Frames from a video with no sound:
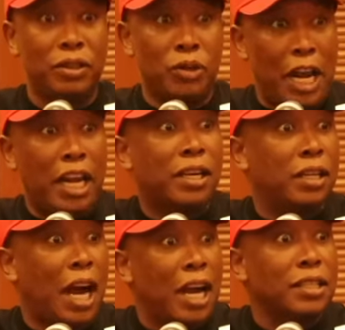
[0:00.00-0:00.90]
You're
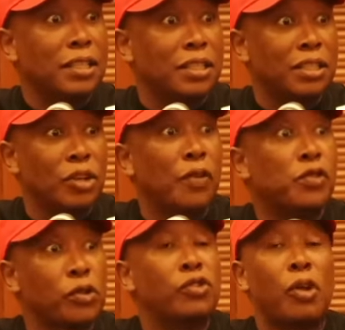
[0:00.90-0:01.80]
like, guys, you have
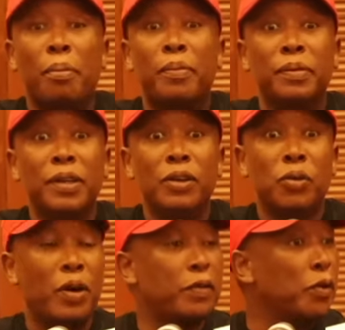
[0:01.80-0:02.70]
to stop.
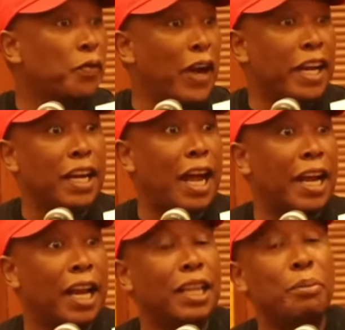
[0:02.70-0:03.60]
We have to find
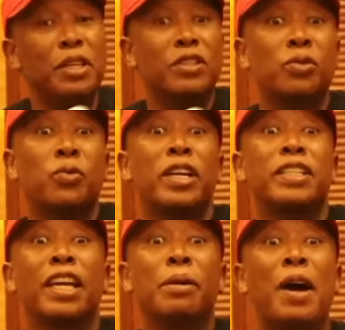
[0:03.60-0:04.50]
another means to go
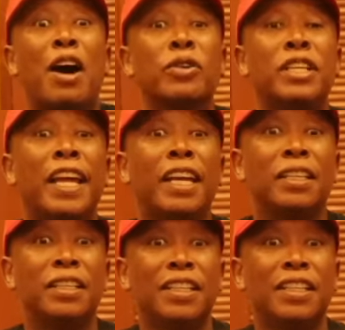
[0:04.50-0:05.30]
and take him out there.